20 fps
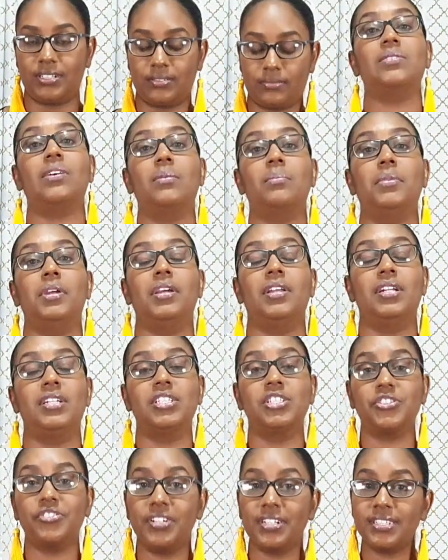So I made a
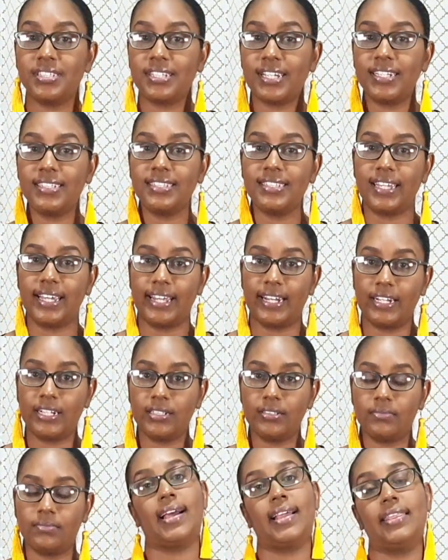straight size 10,
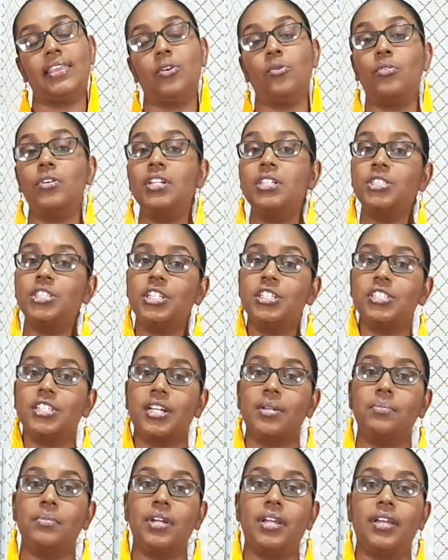and the only change
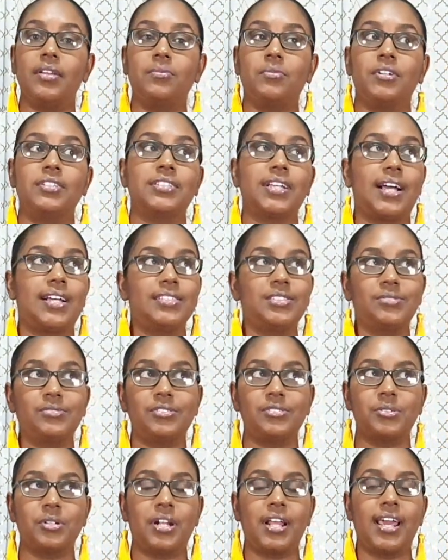I made was, as
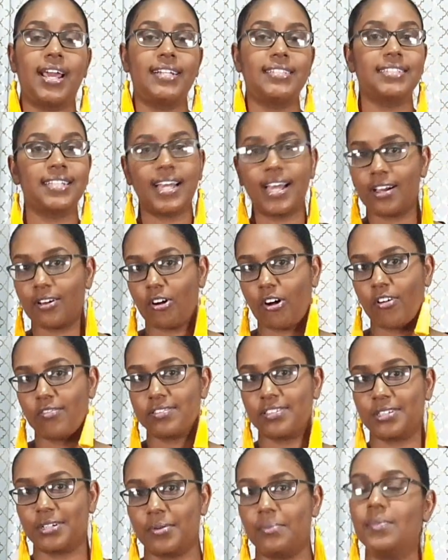usual, I had to hack off
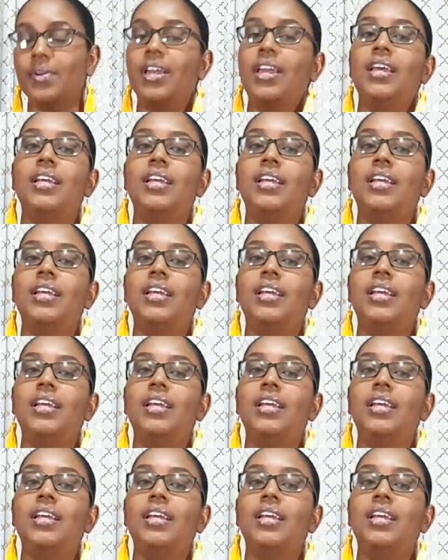some,